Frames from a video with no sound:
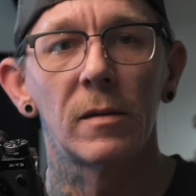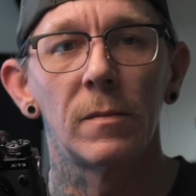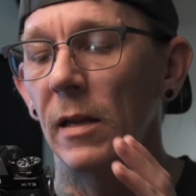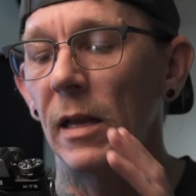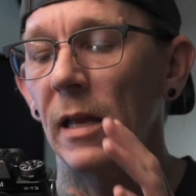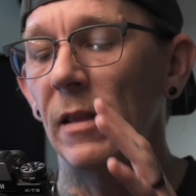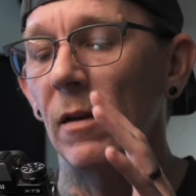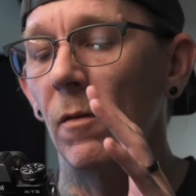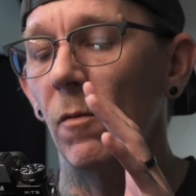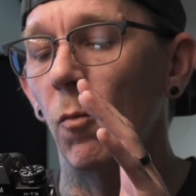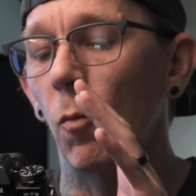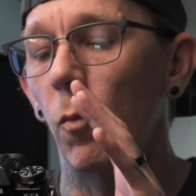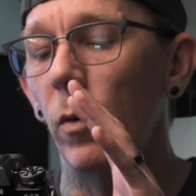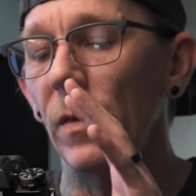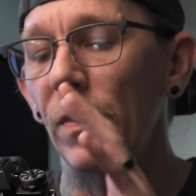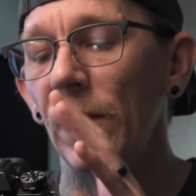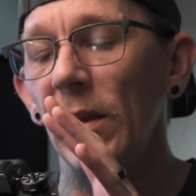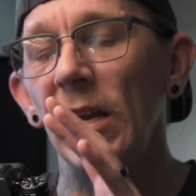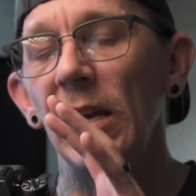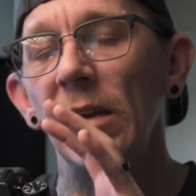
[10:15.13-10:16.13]
And then
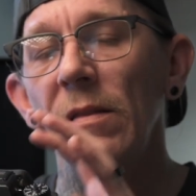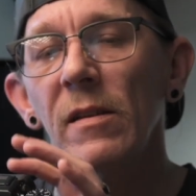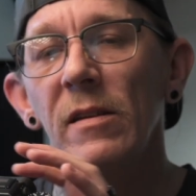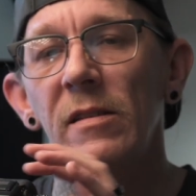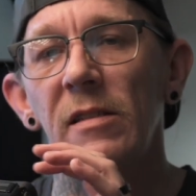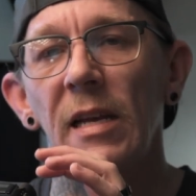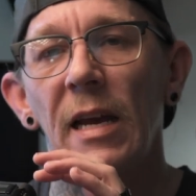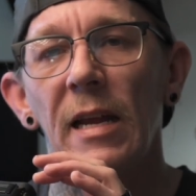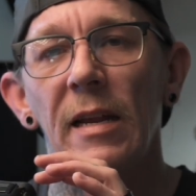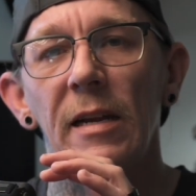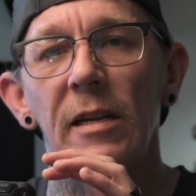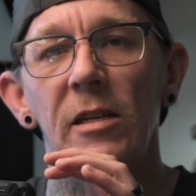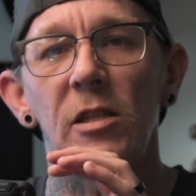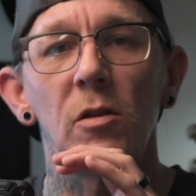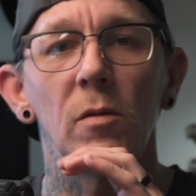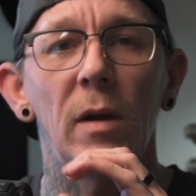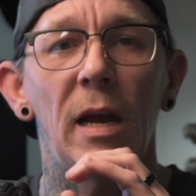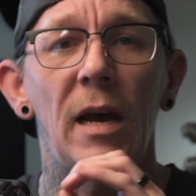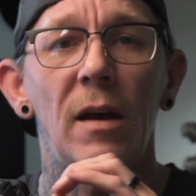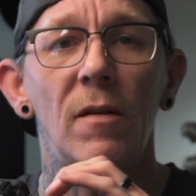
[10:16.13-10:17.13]
within the settings,
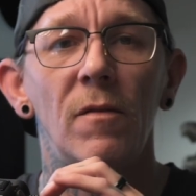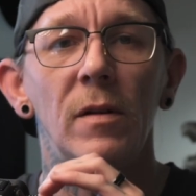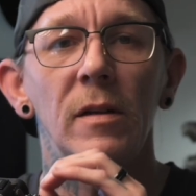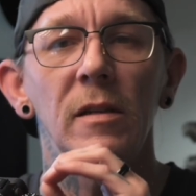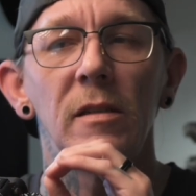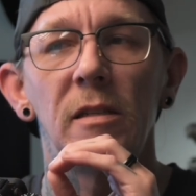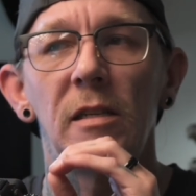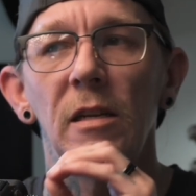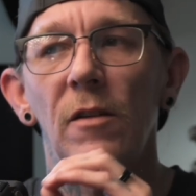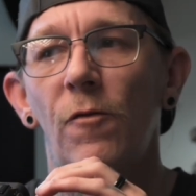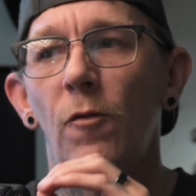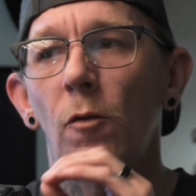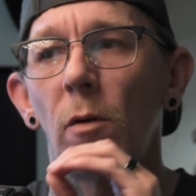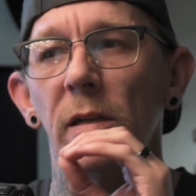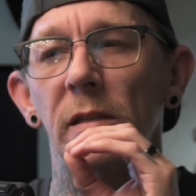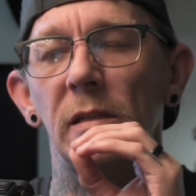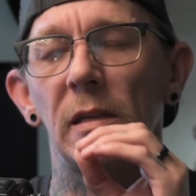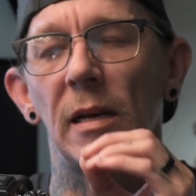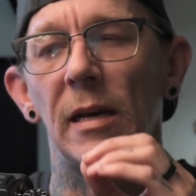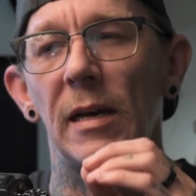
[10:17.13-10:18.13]
you have
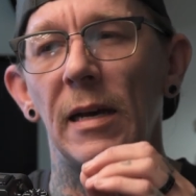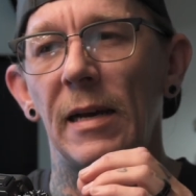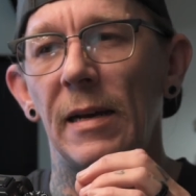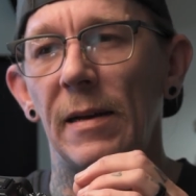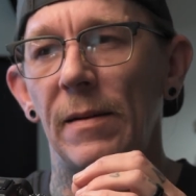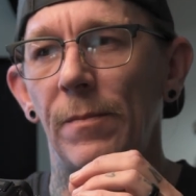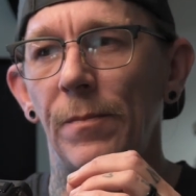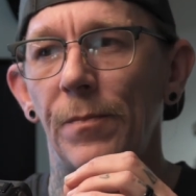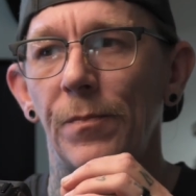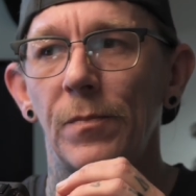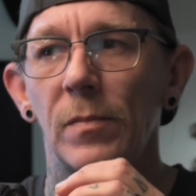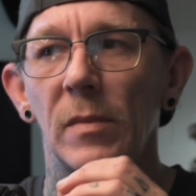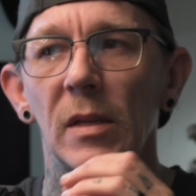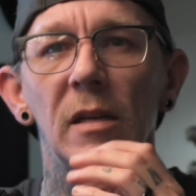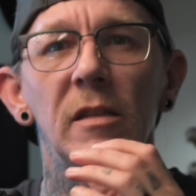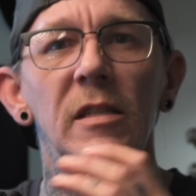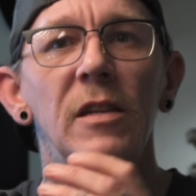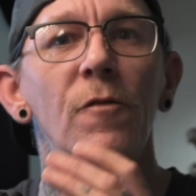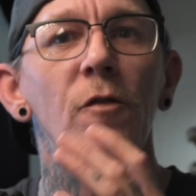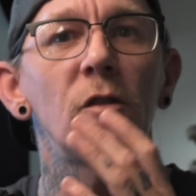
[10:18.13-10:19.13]
different
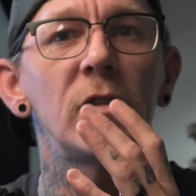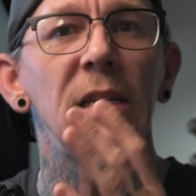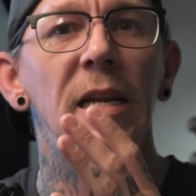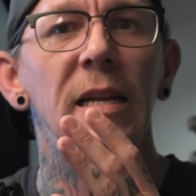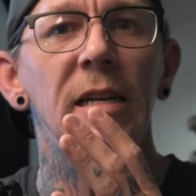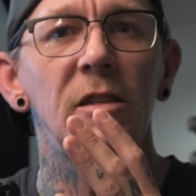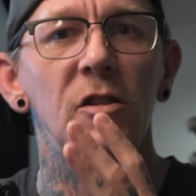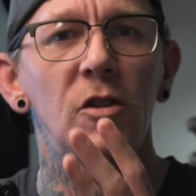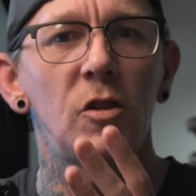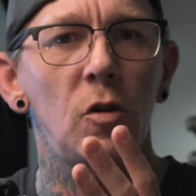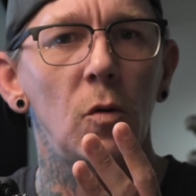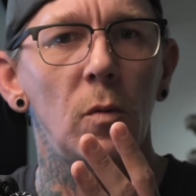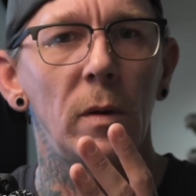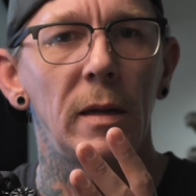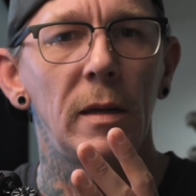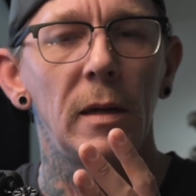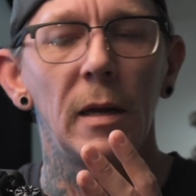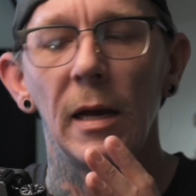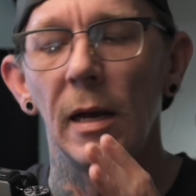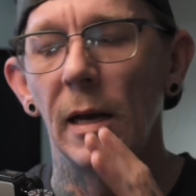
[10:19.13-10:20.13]
settings to it.